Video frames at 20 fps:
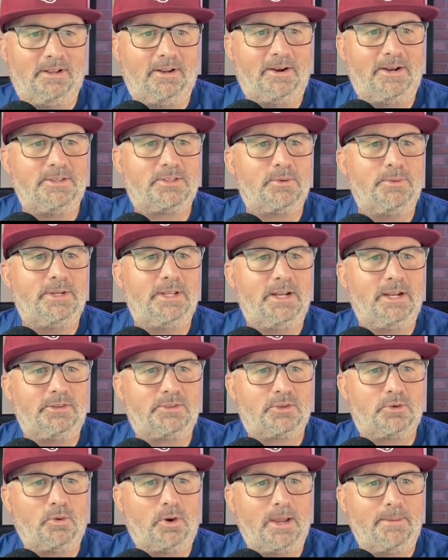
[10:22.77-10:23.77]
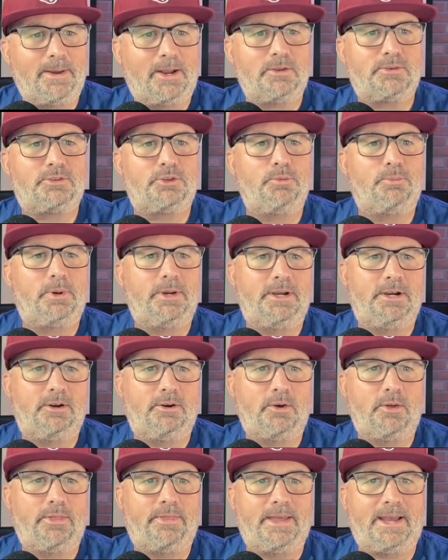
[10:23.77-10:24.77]
All right, so we did a story about a
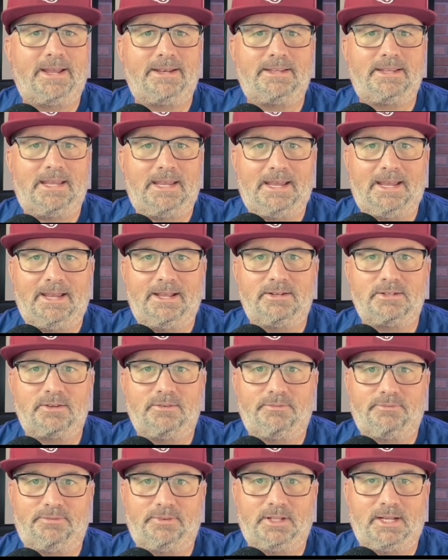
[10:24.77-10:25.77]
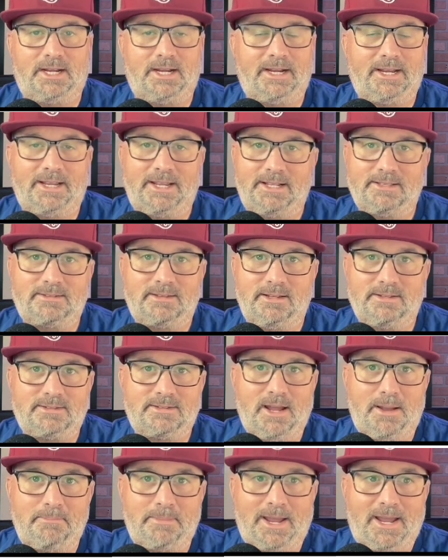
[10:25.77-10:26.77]
superhero that can't fly. It's
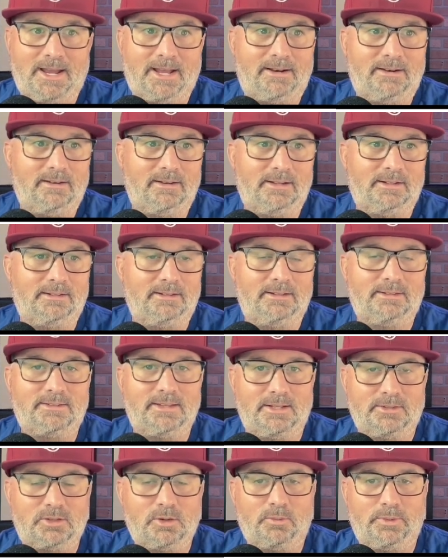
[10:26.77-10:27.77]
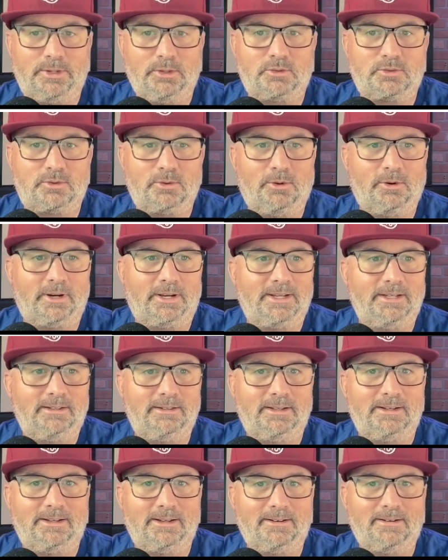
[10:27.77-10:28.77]
not bad. It's a real
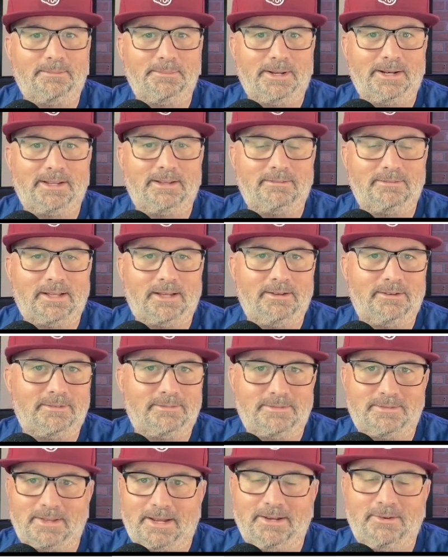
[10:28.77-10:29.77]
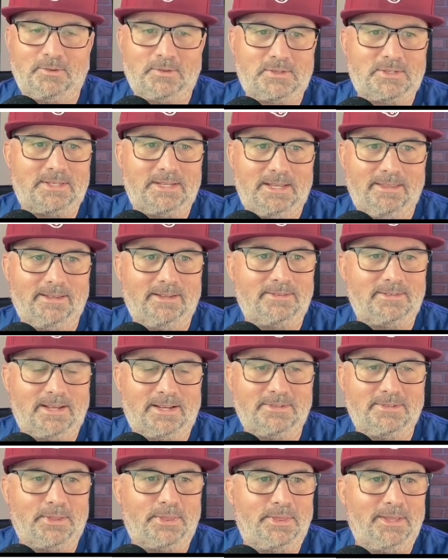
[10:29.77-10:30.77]
story in here. I mean, I could see this
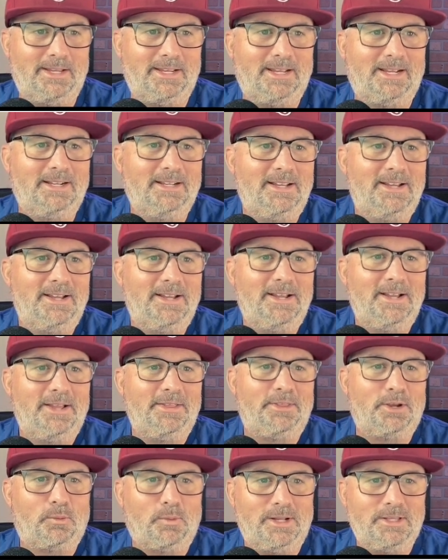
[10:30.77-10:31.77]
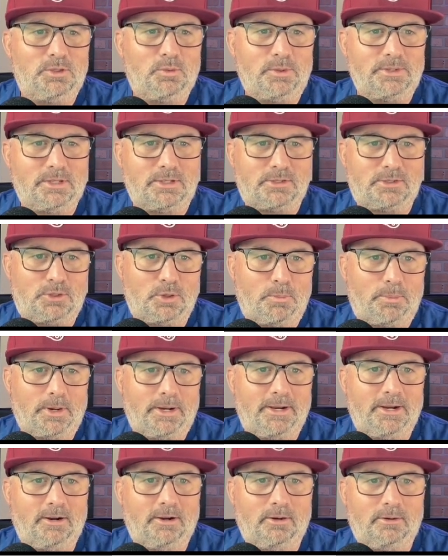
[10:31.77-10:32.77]
as a thing. There once was a
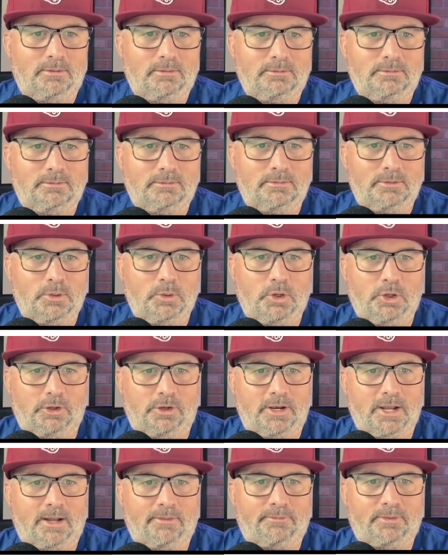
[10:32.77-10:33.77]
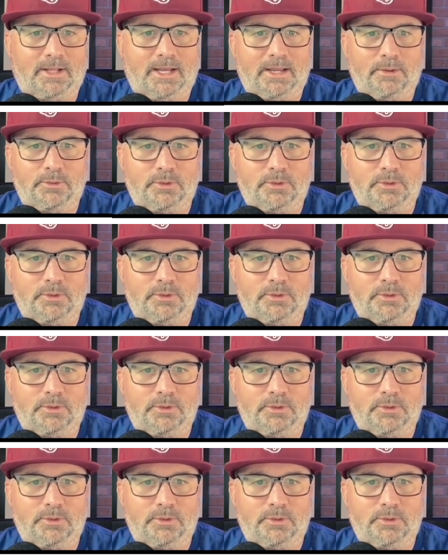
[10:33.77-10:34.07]
superhero who could not fly.